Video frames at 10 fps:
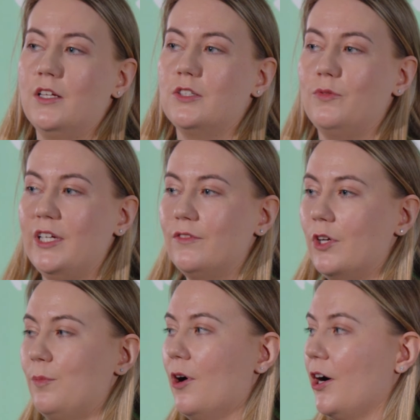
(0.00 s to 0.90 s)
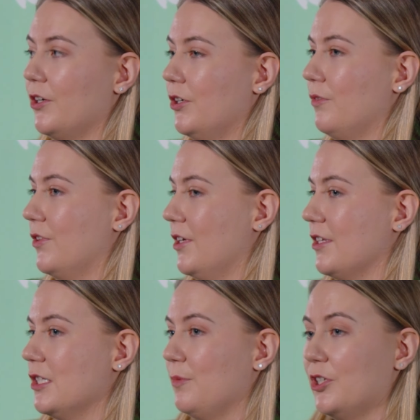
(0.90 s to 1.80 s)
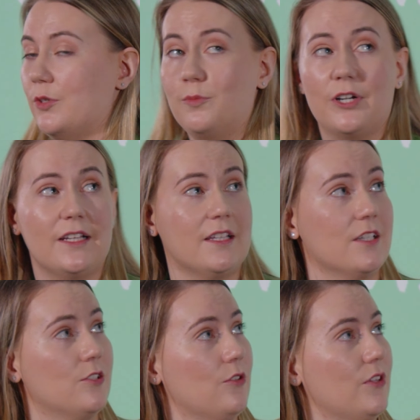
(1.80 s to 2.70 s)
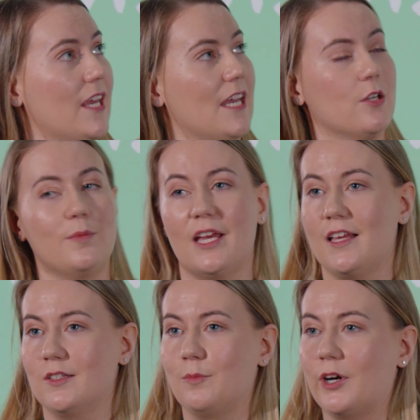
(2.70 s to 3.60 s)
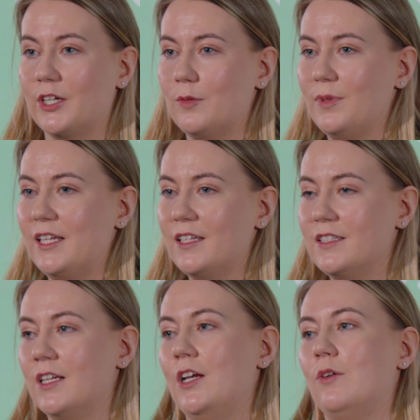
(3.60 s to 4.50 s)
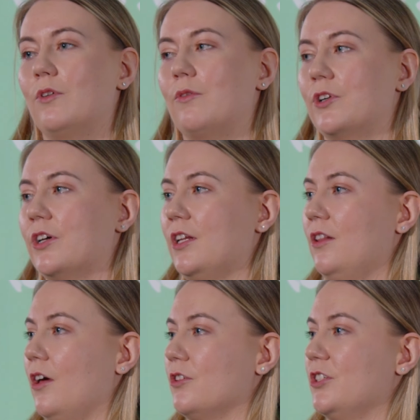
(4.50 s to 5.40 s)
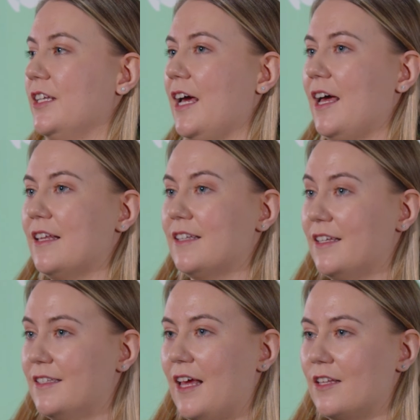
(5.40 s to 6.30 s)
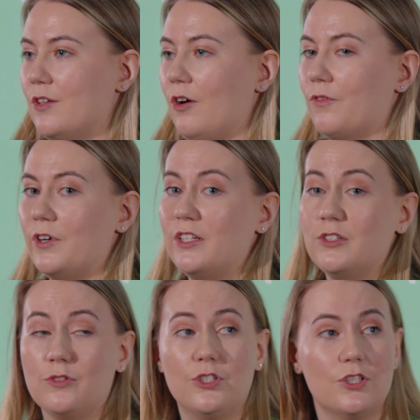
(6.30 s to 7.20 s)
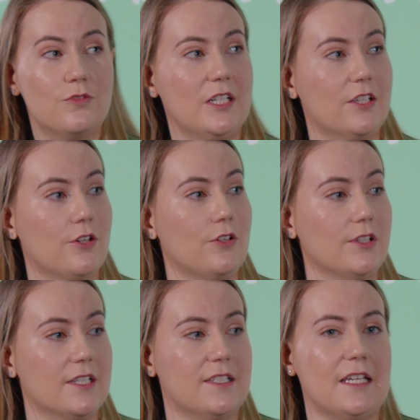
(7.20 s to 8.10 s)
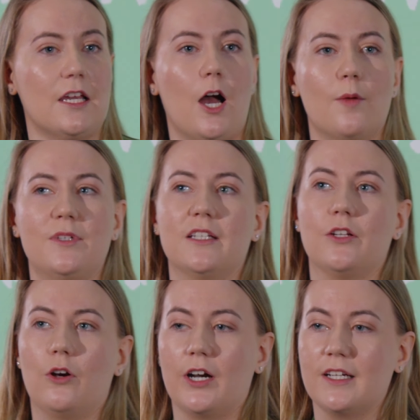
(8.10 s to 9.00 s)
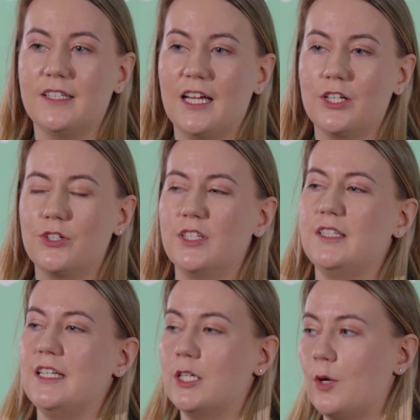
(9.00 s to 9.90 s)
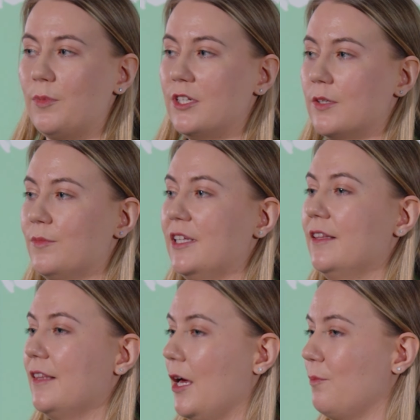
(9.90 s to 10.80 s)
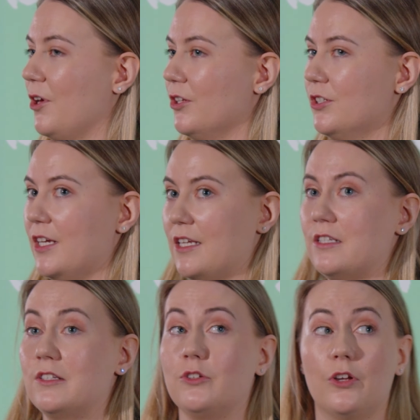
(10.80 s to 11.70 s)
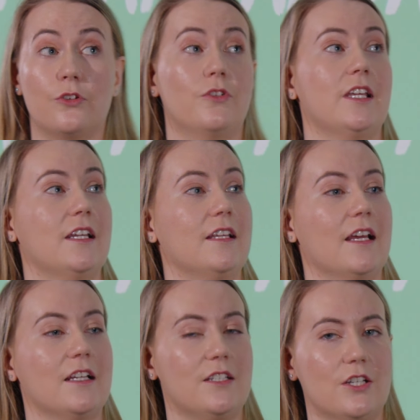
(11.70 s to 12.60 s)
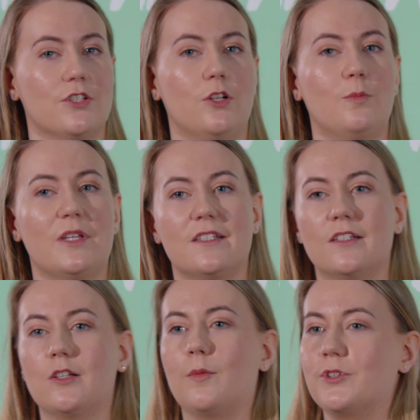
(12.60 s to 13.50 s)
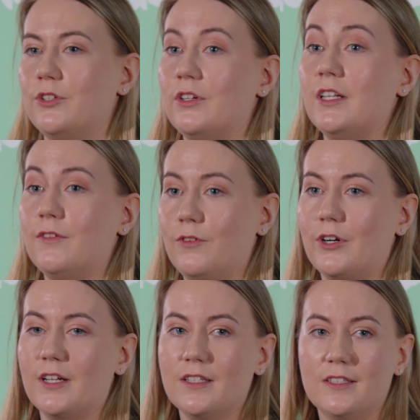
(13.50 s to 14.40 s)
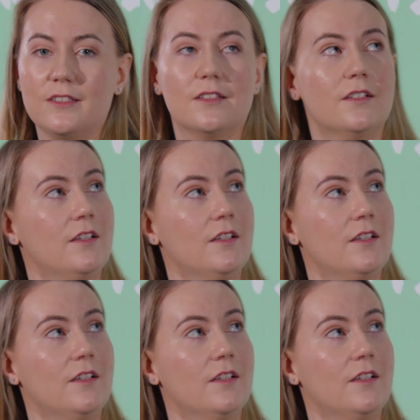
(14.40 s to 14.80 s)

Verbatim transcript: So we have now partnered with the customer to bring this to the AWS marketplace where we're going to launch it as a SaaS offering. So it's just really cool to see updating an architecture to decouple something that much has now created an additional business opportunity for us.